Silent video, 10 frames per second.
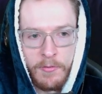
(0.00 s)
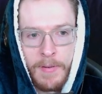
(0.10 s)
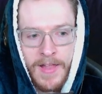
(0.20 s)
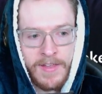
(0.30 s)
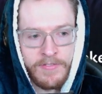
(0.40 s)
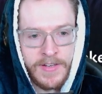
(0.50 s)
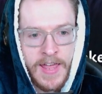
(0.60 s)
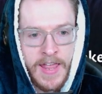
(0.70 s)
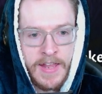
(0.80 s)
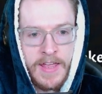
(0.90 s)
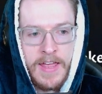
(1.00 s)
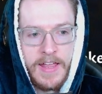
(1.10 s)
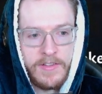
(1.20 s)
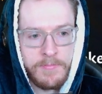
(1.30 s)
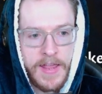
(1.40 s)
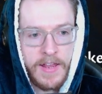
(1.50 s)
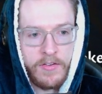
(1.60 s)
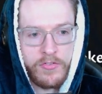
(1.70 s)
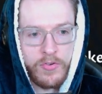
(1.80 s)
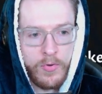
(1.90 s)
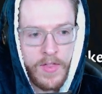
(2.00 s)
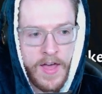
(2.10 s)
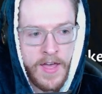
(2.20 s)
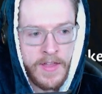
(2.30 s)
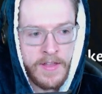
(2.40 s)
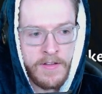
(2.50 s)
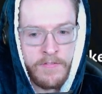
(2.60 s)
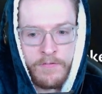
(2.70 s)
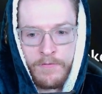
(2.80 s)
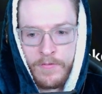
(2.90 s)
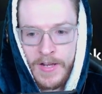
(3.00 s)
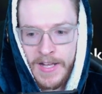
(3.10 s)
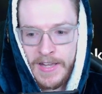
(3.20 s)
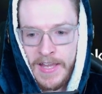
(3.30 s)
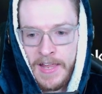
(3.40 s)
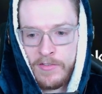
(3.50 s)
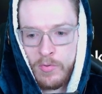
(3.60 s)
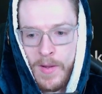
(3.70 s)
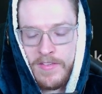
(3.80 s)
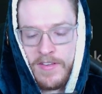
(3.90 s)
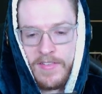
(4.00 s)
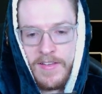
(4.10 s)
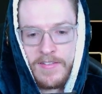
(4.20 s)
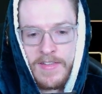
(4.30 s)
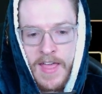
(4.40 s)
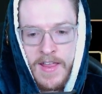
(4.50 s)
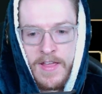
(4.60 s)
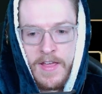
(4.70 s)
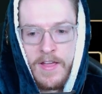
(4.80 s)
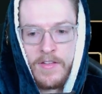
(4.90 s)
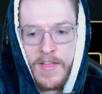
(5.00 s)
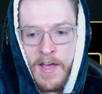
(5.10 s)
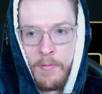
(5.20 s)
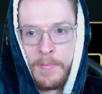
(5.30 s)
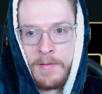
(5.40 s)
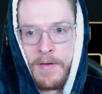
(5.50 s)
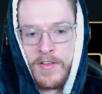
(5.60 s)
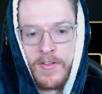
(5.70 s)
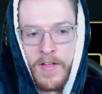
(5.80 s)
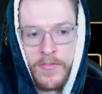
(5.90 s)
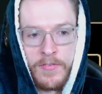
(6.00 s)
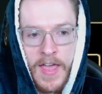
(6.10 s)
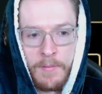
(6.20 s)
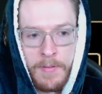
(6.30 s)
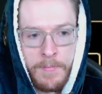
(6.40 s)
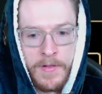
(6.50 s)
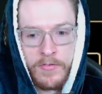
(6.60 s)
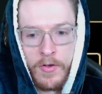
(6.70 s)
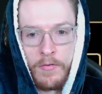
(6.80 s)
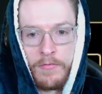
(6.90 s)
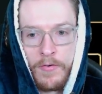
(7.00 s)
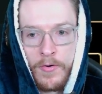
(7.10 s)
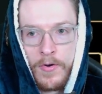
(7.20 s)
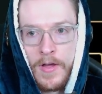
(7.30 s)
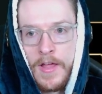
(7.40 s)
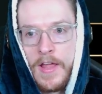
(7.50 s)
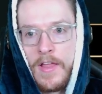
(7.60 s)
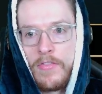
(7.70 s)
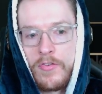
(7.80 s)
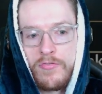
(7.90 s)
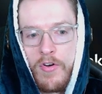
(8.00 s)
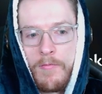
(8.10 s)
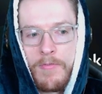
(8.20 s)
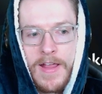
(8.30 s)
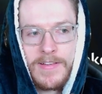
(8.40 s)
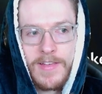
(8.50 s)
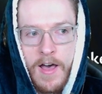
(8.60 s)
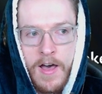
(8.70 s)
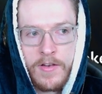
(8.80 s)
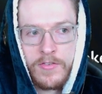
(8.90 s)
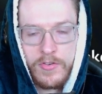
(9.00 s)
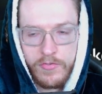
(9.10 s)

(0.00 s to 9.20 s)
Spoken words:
battle every day is making sure that I clear 20 of these a day to help me in my chance of getting Pippin. So I got 4. The drop rates aren't